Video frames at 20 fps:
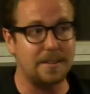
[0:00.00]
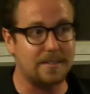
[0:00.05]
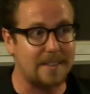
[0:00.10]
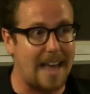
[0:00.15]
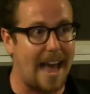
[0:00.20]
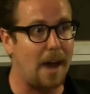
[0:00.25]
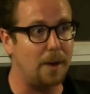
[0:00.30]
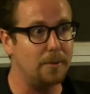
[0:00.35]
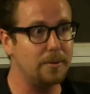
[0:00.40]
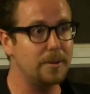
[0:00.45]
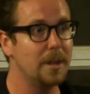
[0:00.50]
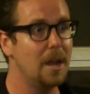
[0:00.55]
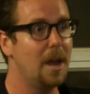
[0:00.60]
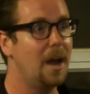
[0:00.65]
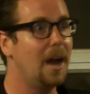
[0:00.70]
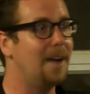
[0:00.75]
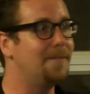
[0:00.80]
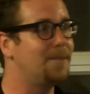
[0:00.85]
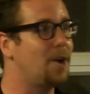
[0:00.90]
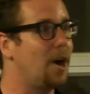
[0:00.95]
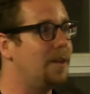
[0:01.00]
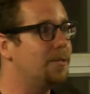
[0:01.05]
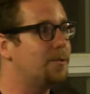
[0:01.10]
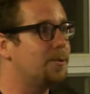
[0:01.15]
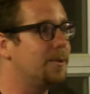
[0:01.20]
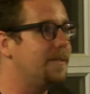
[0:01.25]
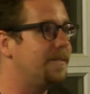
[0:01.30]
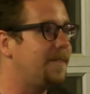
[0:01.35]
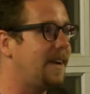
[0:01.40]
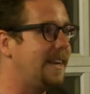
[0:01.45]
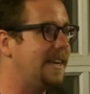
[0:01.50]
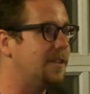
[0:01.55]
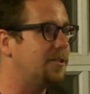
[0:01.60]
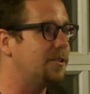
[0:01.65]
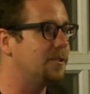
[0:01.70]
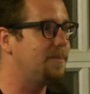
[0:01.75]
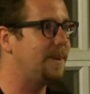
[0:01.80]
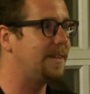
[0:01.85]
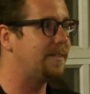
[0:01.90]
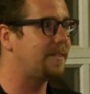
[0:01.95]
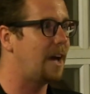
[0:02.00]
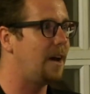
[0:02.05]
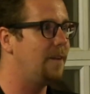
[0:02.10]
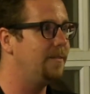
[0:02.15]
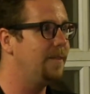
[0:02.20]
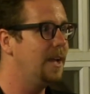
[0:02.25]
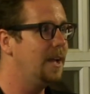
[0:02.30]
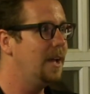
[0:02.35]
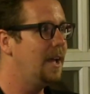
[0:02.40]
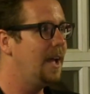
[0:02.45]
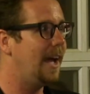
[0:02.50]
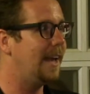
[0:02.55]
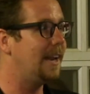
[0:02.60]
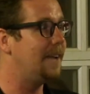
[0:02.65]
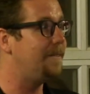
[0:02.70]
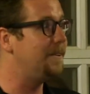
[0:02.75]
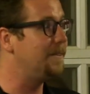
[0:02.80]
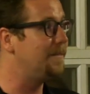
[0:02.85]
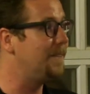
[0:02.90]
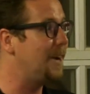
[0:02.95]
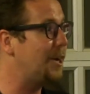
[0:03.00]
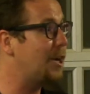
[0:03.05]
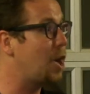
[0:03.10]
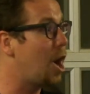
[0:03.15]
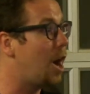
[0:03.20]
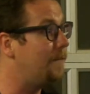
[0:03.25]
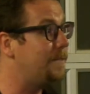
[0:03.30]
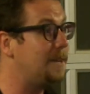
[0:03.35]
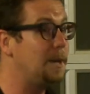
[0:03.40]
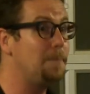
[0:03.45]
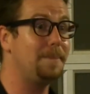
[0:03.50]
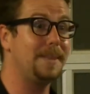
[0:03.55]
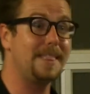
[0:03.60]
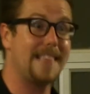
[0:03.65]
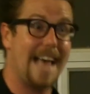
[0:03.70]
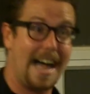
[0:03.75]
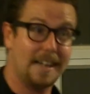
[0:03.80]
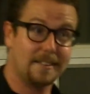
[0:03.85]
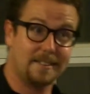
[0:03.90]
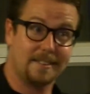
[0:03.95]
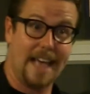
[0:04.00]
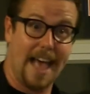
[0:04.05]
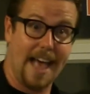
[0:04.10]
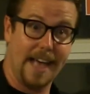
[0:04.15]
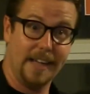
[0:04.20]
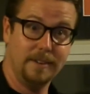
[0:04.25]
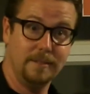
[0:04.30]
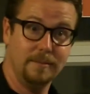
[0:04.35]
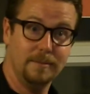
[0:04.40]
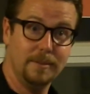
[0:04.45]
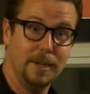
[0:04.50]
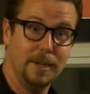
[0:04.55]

sound. I've gone through the financials myself, and I feel very confident. But that said,